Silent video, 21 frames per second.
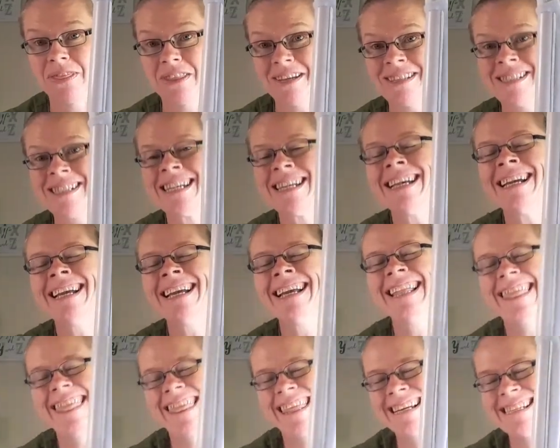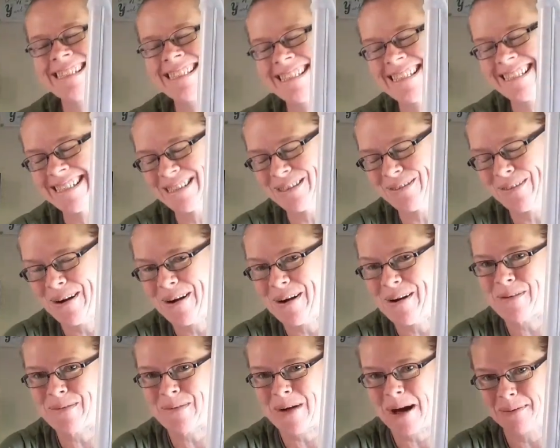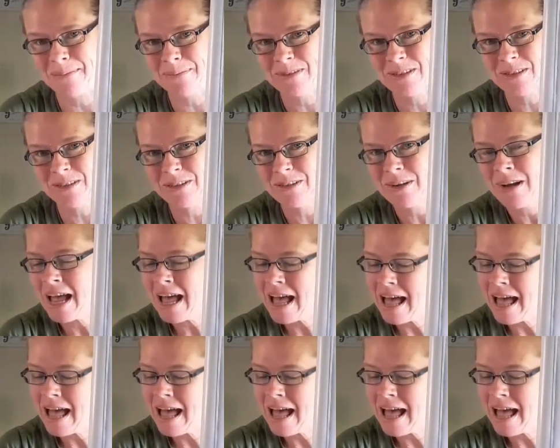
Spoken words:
this is where I'm up to.